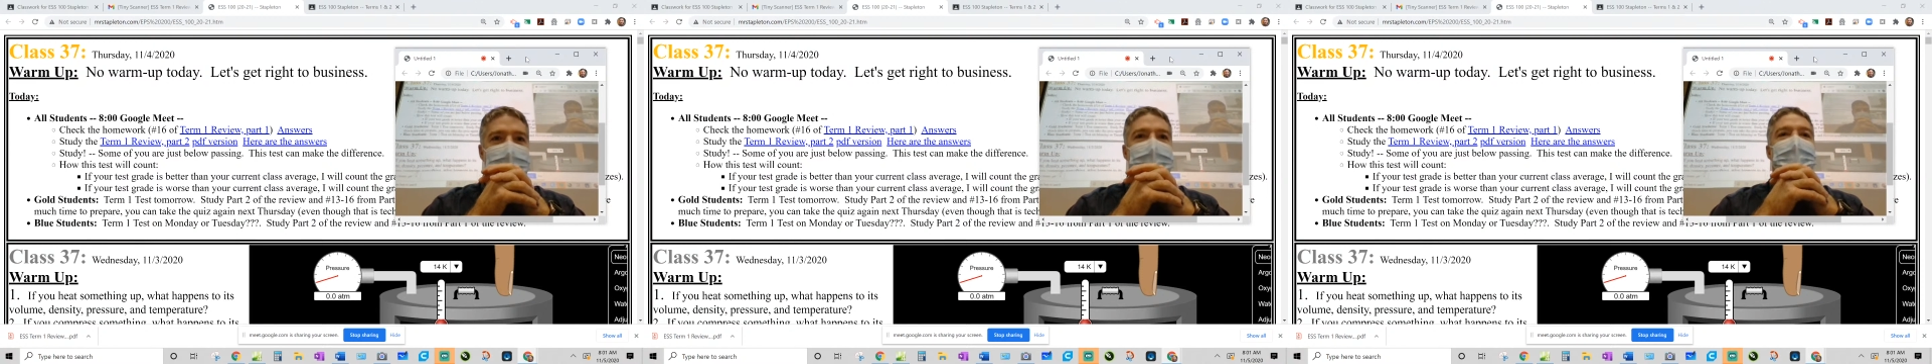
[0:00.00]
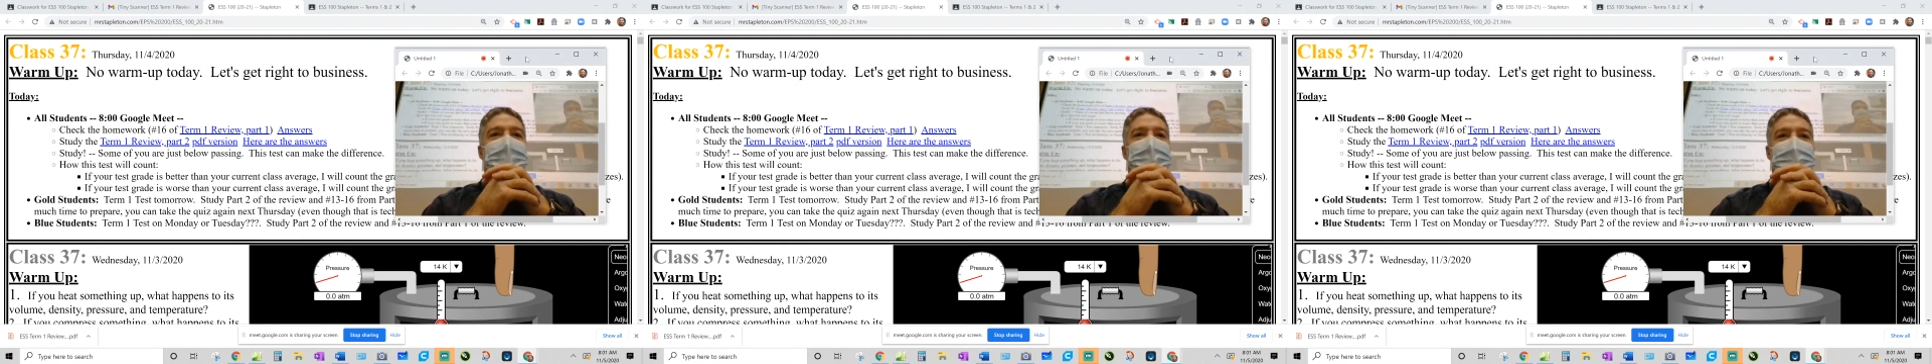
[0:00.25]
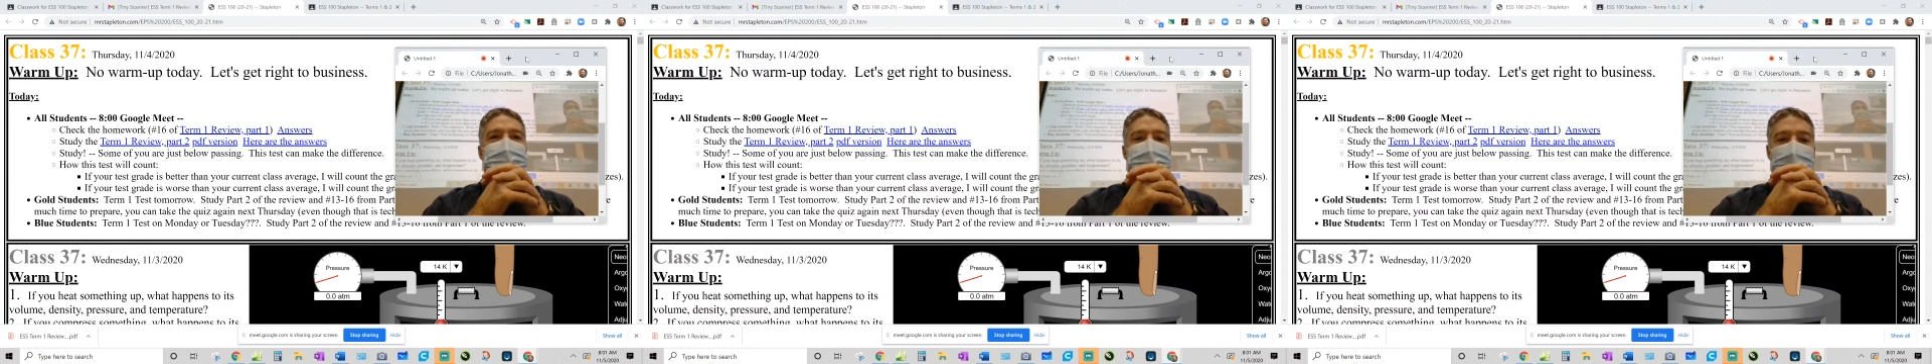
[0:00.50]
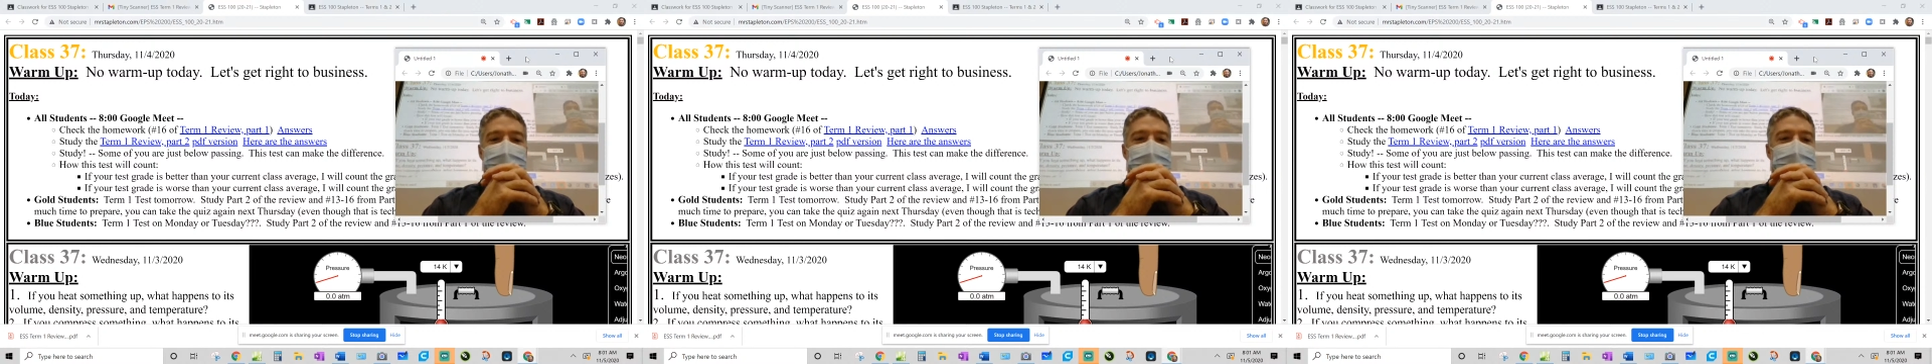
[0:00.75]
I'm going
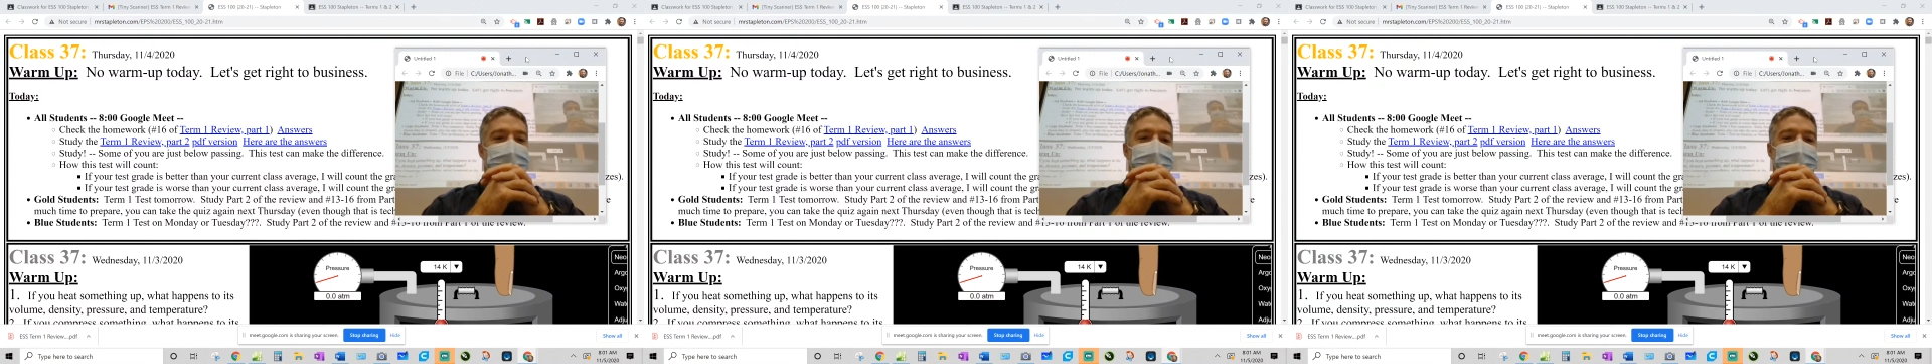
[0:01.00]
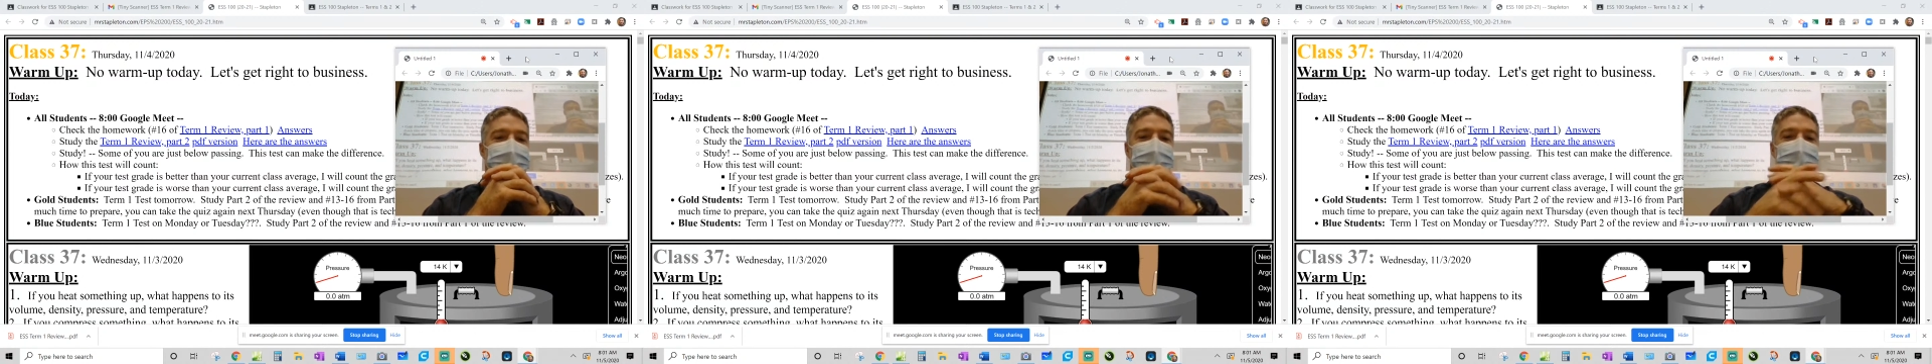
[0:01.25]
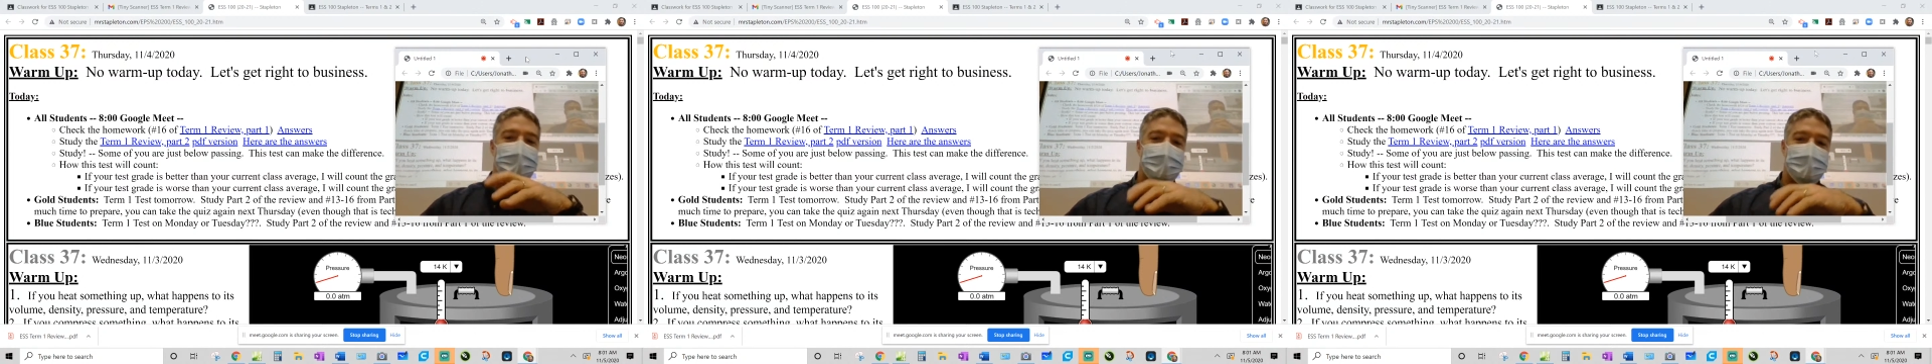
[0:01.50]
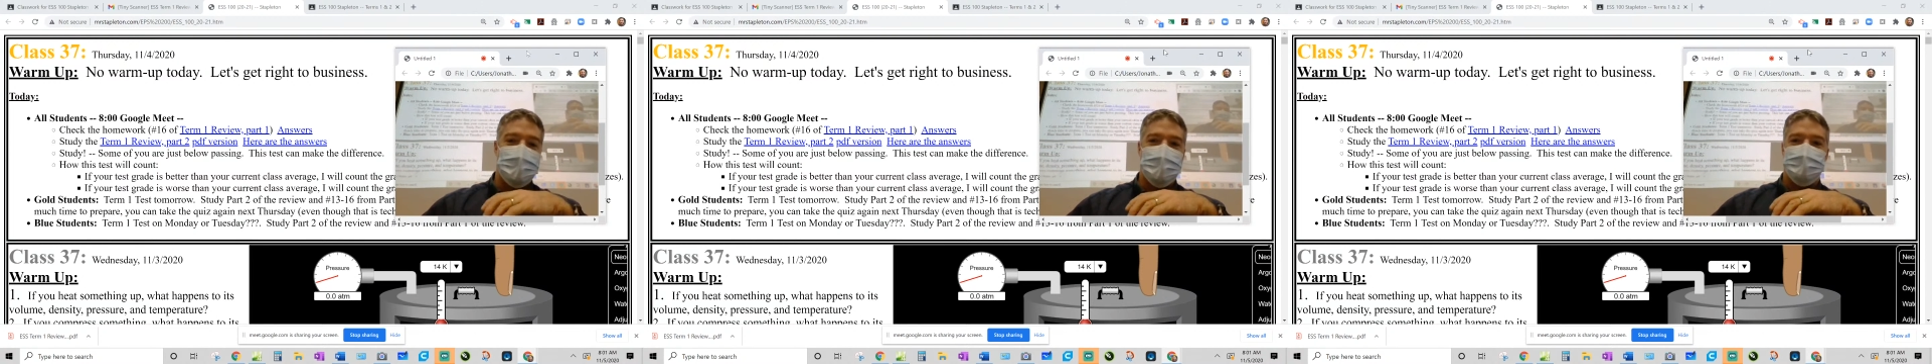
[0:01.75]
to give you two grading
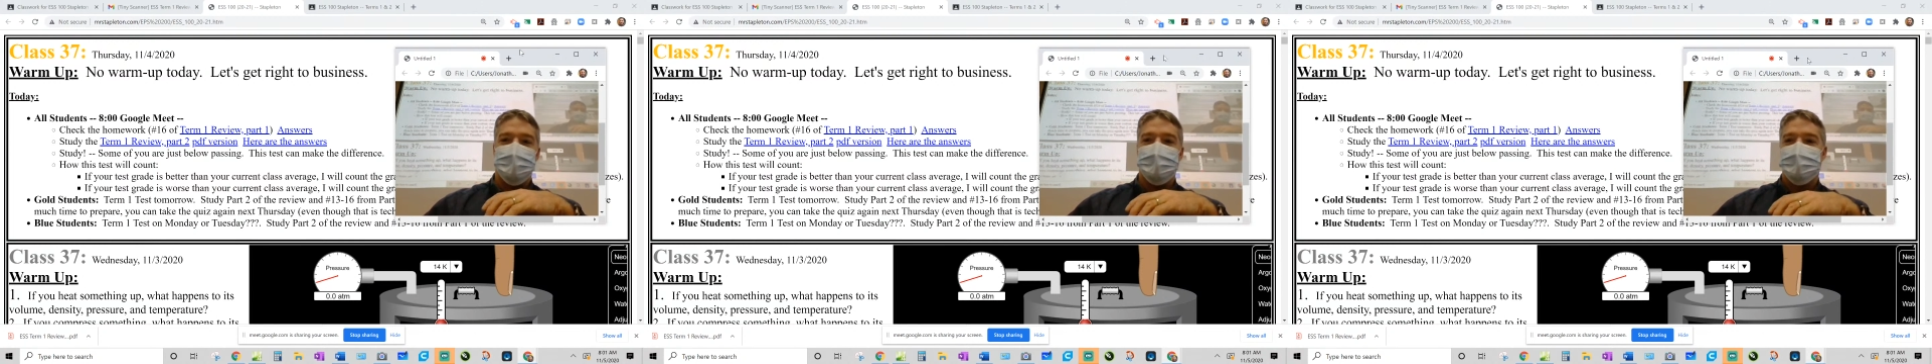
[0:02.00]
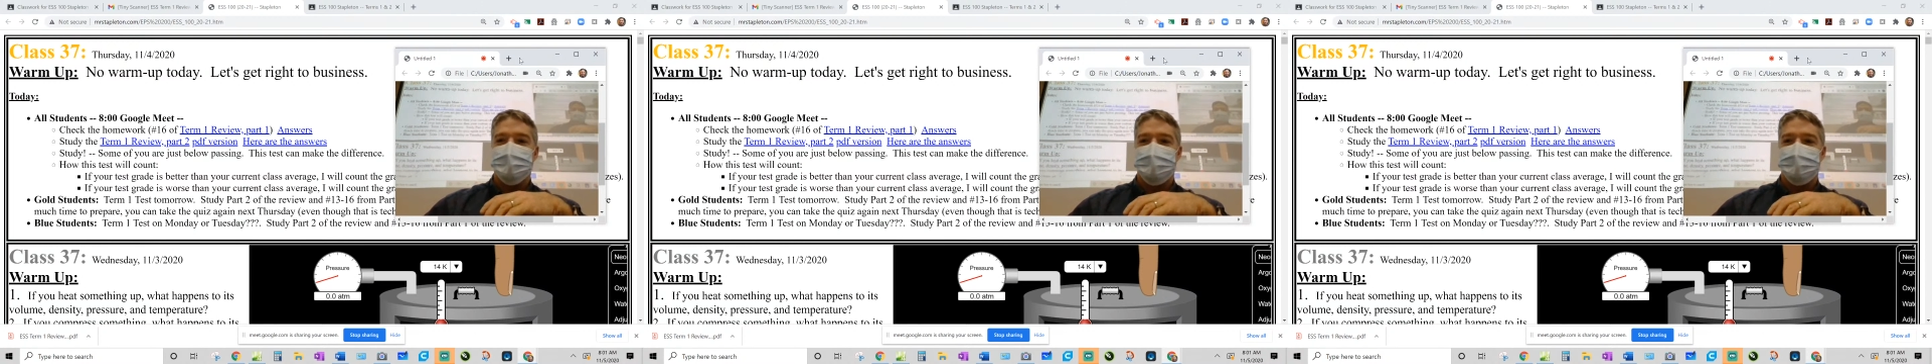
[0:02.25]
options.